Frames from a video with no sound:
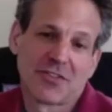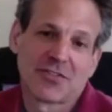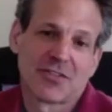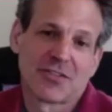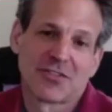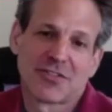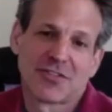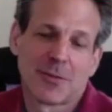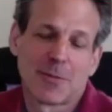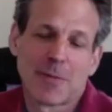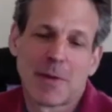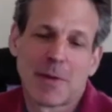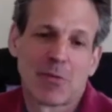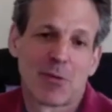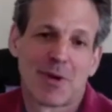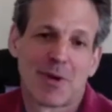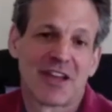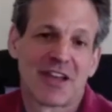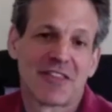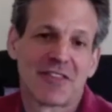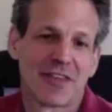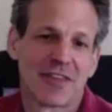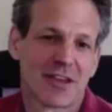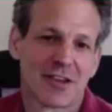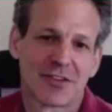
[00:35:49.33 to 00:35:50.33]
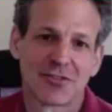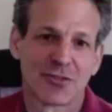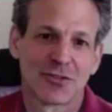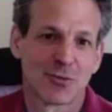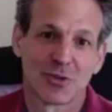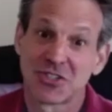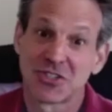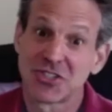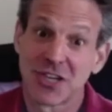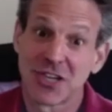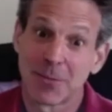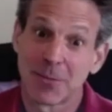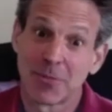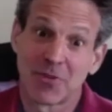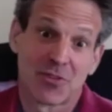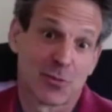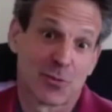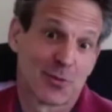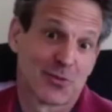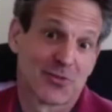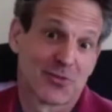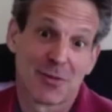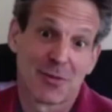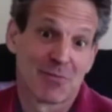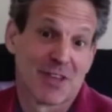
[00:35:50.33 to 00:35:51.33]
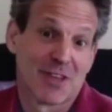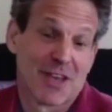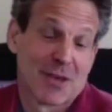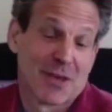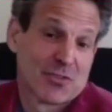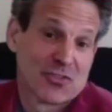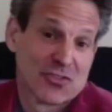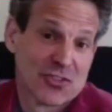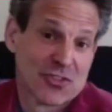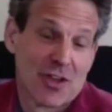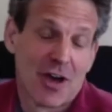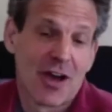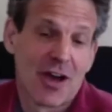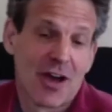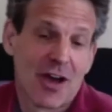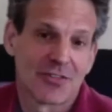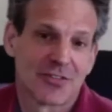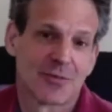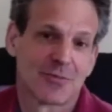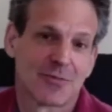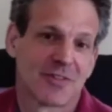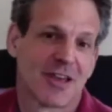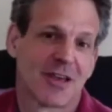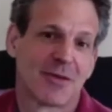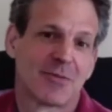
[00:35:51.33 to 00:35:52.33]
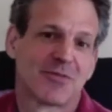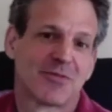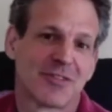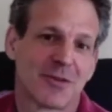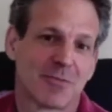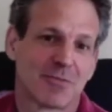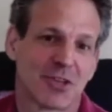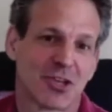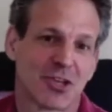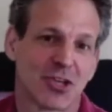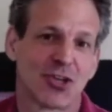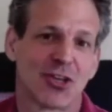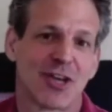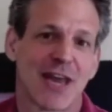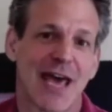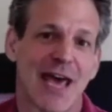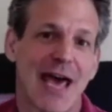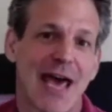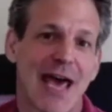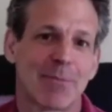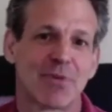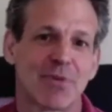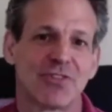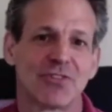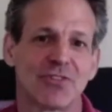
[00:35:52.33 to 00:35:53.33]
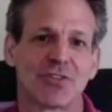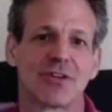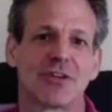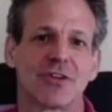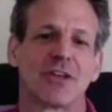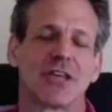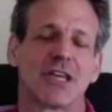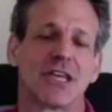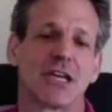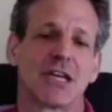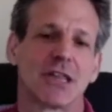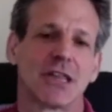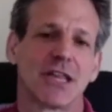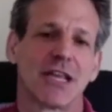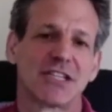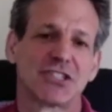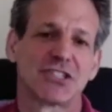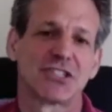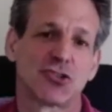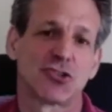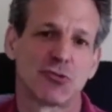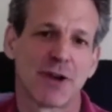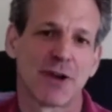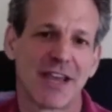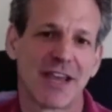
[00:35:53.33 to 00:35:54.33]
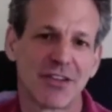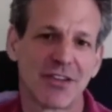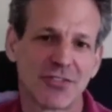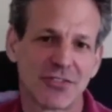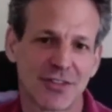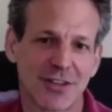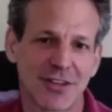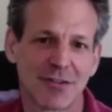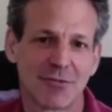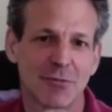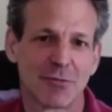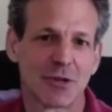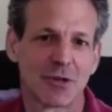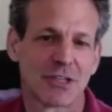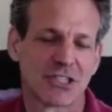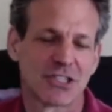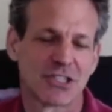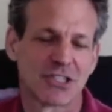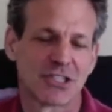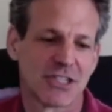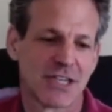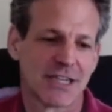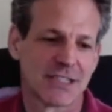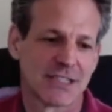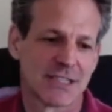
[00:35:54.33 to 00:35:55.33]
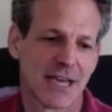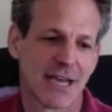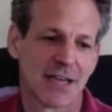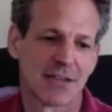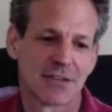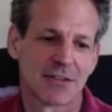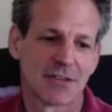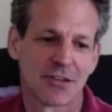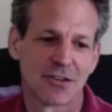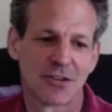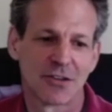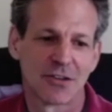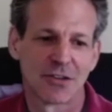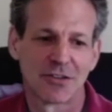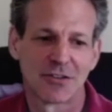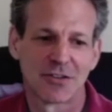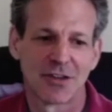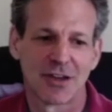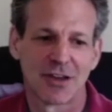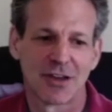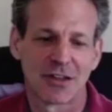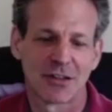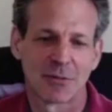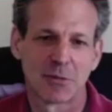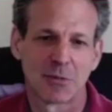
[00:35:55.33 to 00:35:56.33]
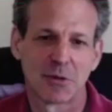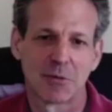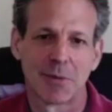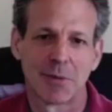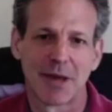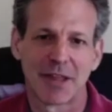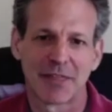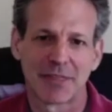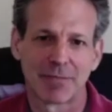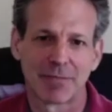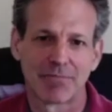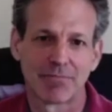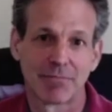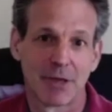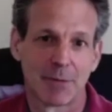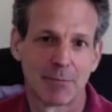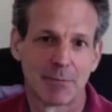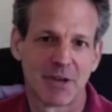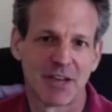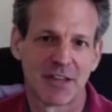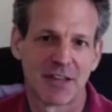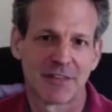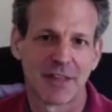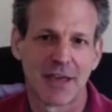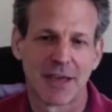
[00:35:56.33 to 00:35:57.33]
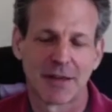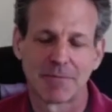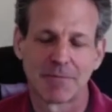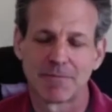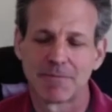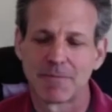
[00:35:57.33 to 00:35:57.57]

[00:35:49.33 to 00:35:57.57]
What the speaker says: And some people might think it's the World Championships, but sometimes it's not. Sometimes something good happens in a lesser race that really stands out to you. Can you talk a little bit about that?